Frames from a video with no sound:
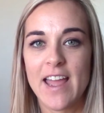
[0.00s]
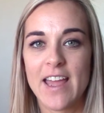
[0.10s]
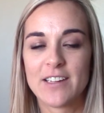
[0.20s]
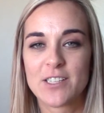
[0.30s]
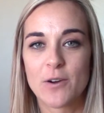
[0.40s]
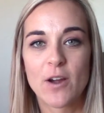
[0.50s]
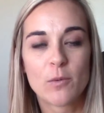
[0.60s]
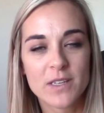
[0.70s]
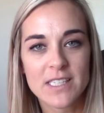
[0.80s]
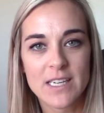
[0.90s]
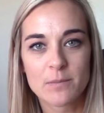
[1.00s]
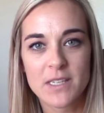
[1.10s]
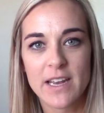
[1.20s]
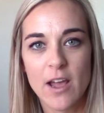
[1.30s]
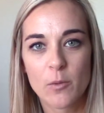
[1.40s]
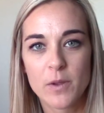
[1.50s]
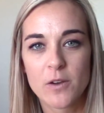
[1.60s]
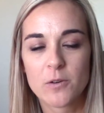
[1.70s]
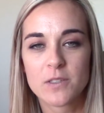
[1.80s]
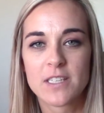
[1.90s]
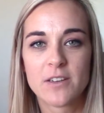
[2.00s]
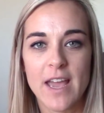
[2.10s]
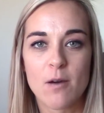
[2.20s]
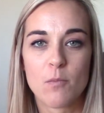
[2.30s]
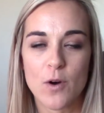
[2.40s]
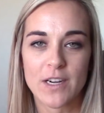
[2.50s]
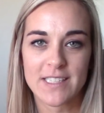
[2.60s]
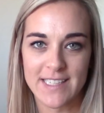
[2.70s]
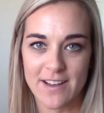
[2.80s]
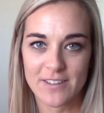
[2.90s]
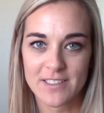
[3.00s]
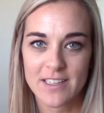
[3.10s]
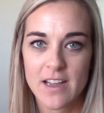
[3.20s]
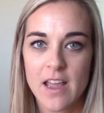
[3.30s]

and so I hope these tips can help you to get more sales.